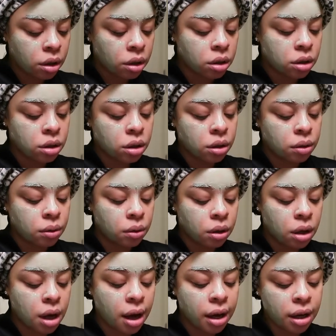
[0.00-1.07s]

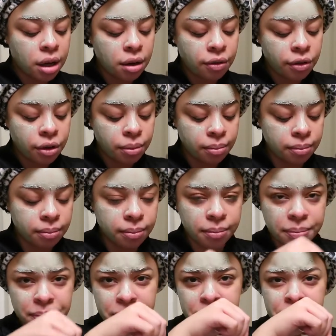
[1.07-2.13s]
So I cover,
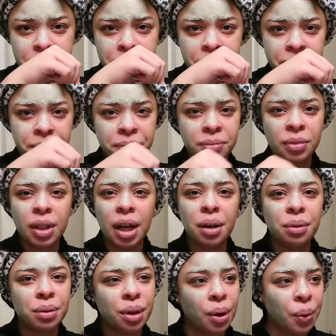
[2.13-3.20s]
I
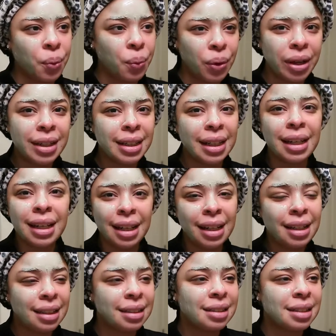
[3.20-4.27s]
don't know what it
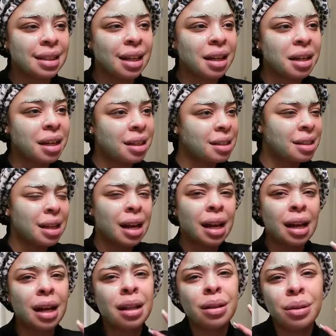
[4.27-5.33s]
is. Like, it's like I
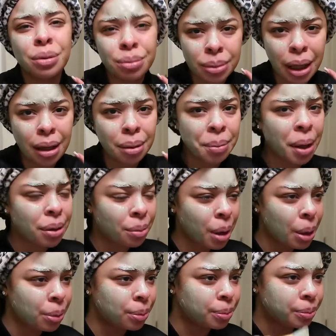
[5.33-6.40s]
got a little thing in my
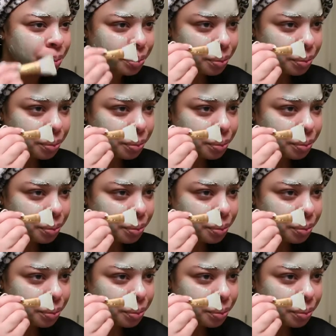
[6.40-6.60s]
throat.